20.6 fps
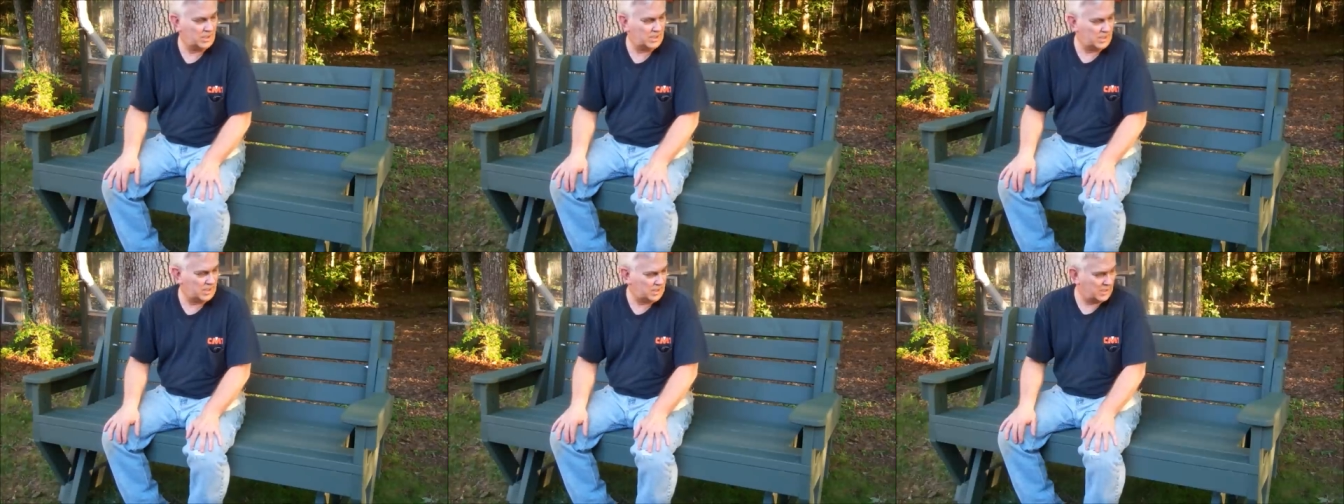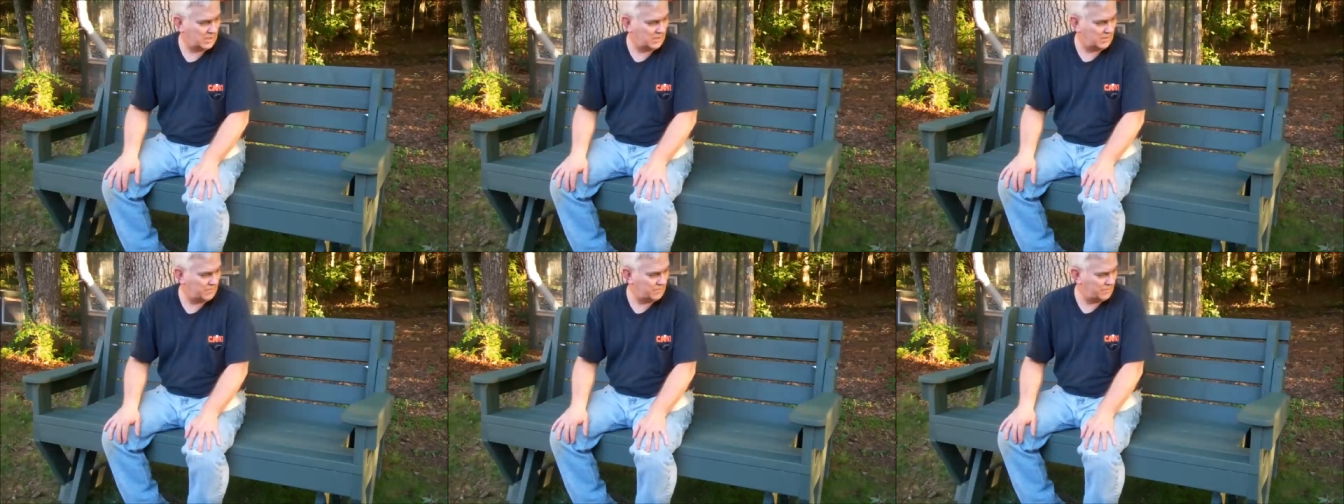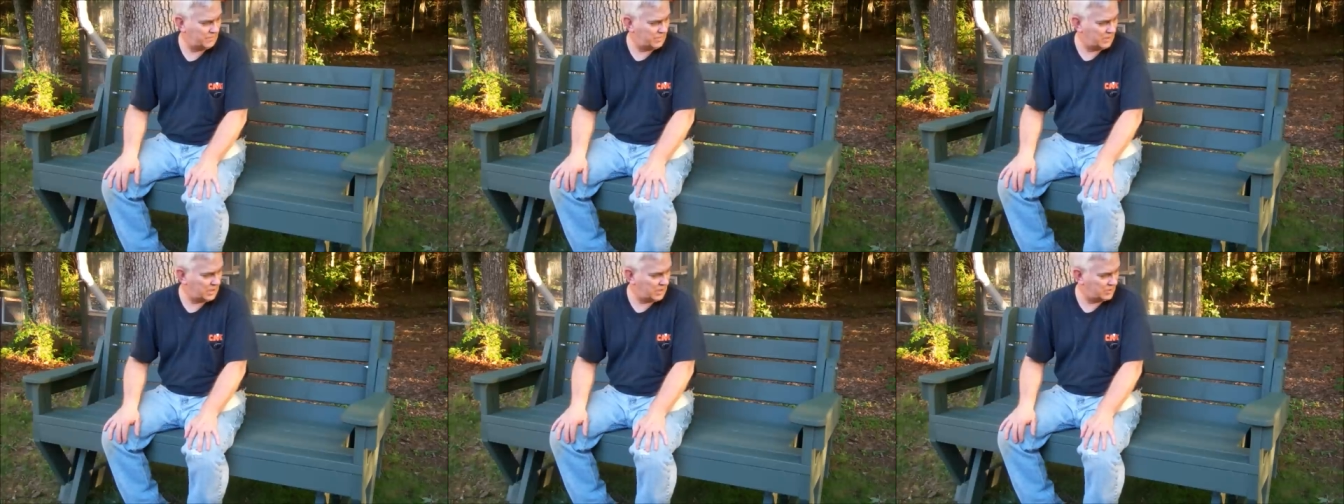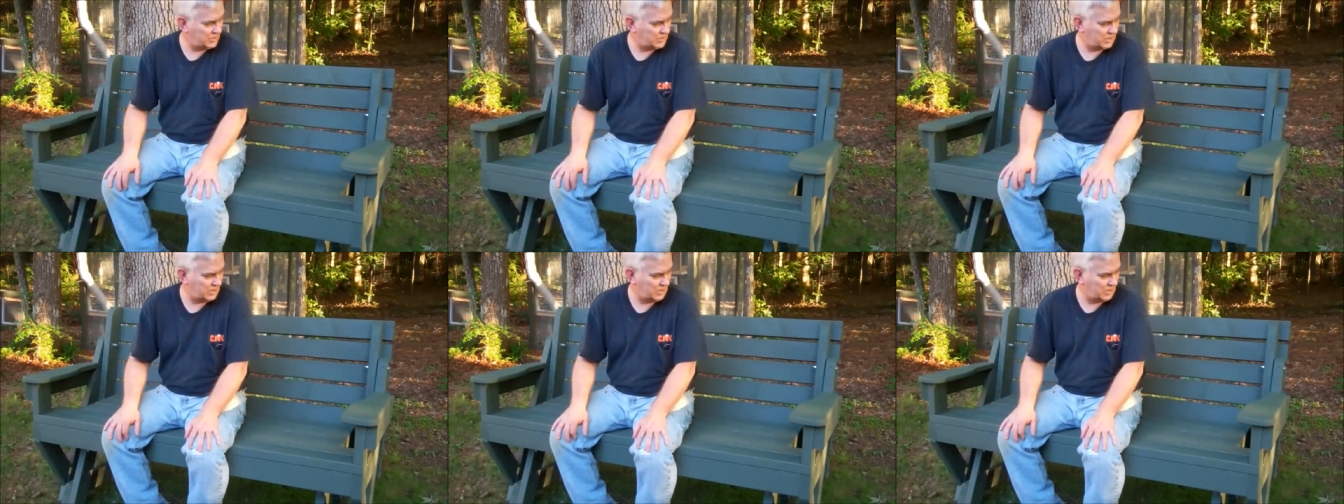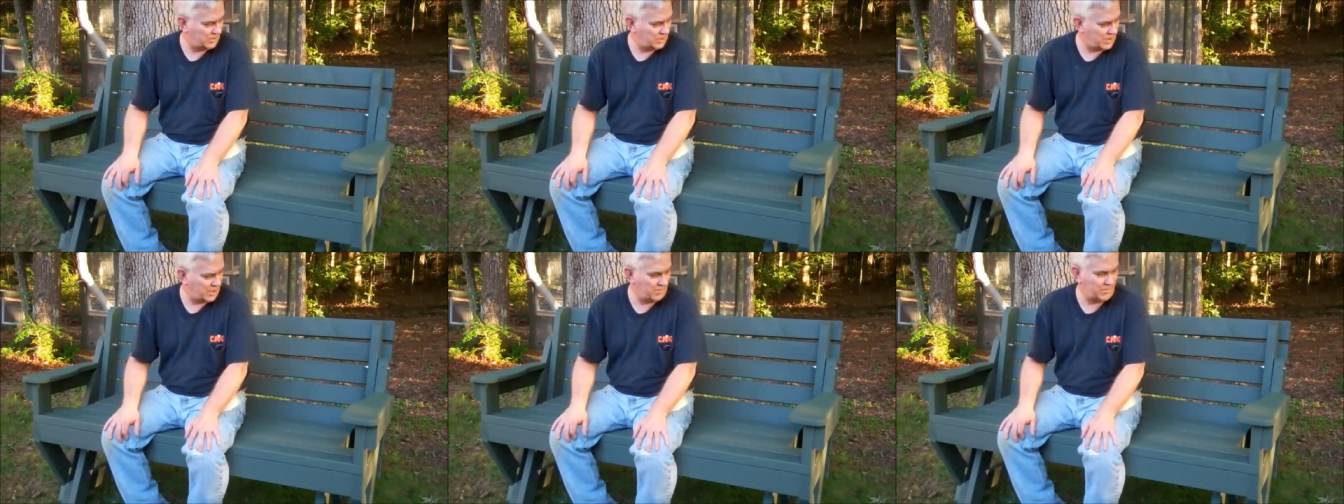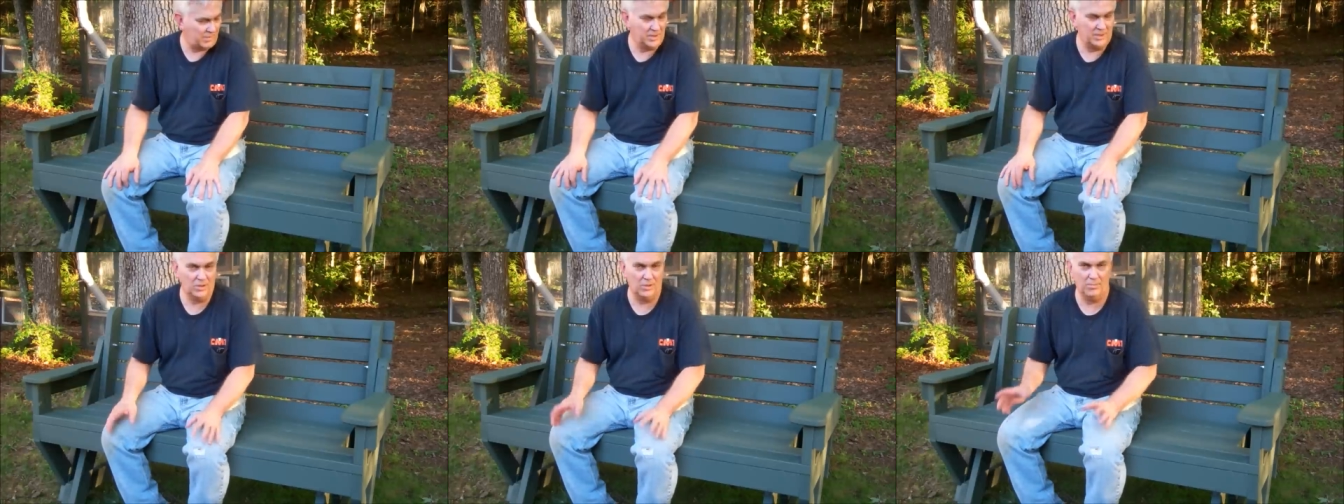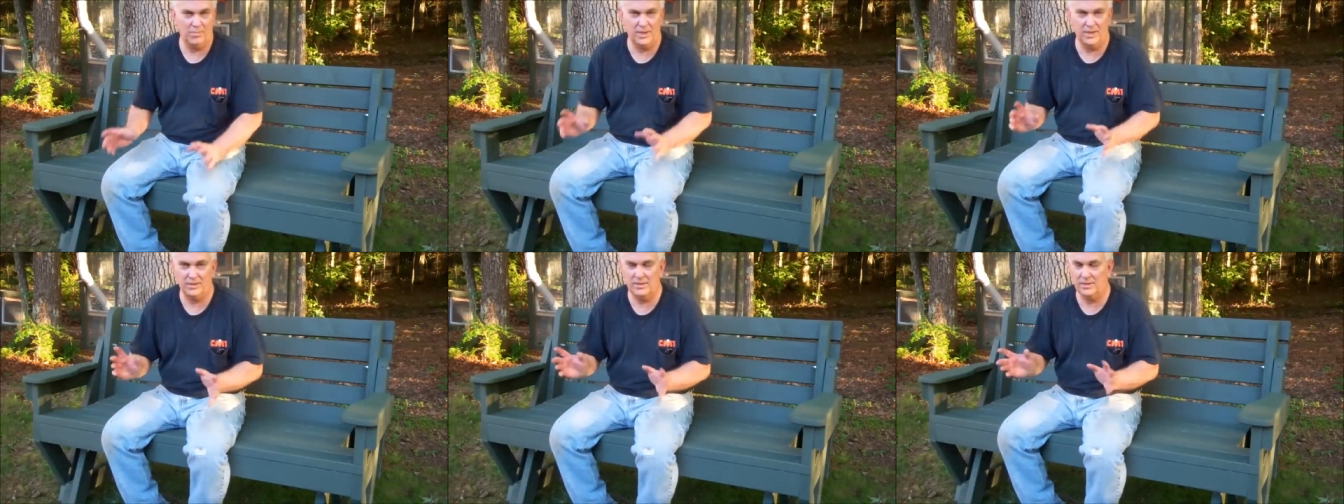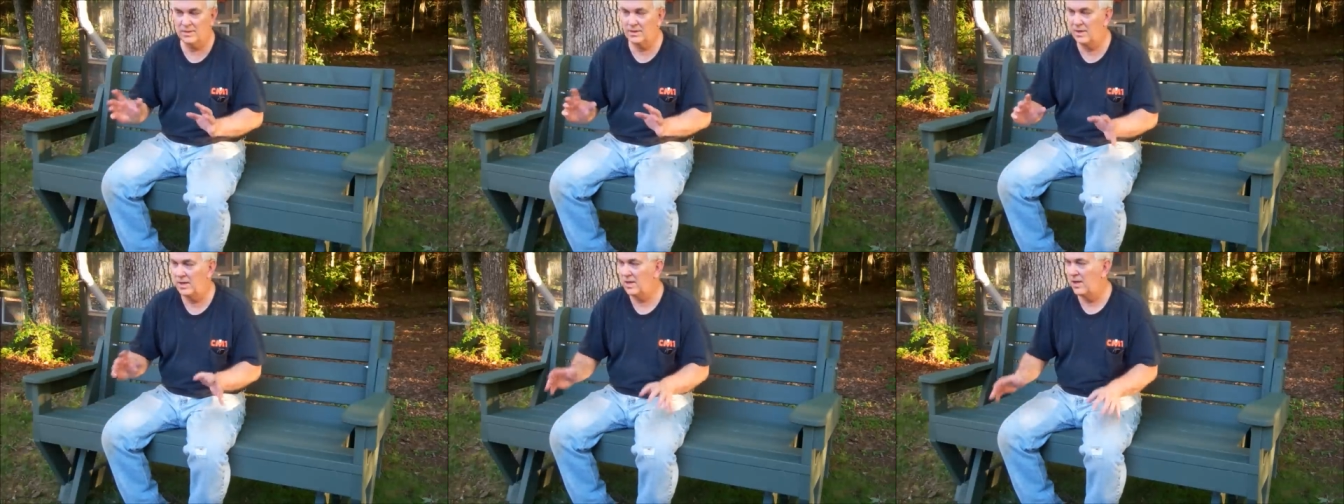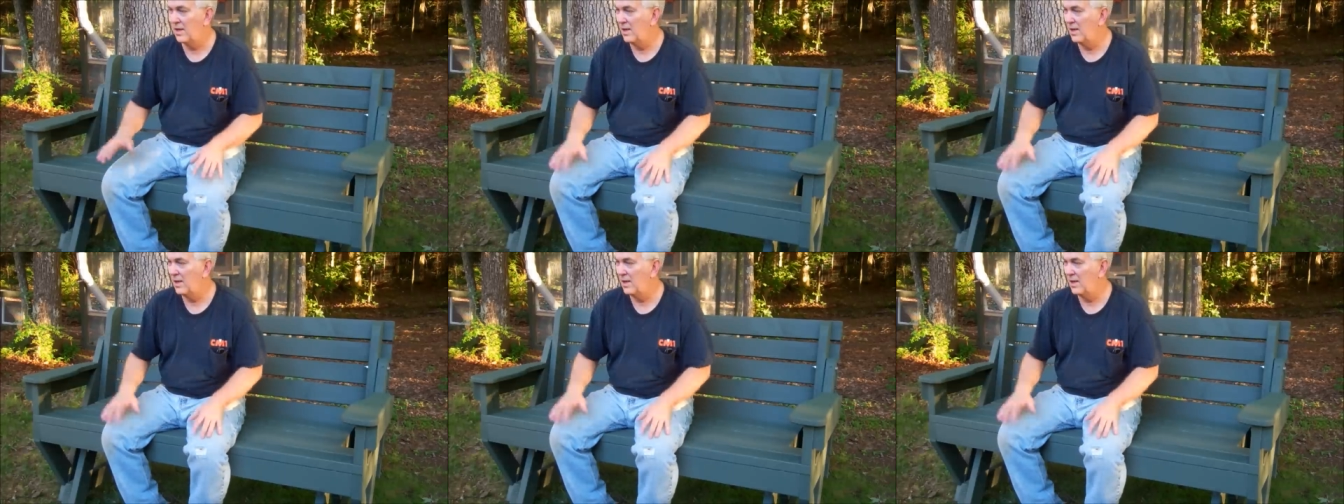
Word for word: Uh, I'm not sure. It'll take me a little bit to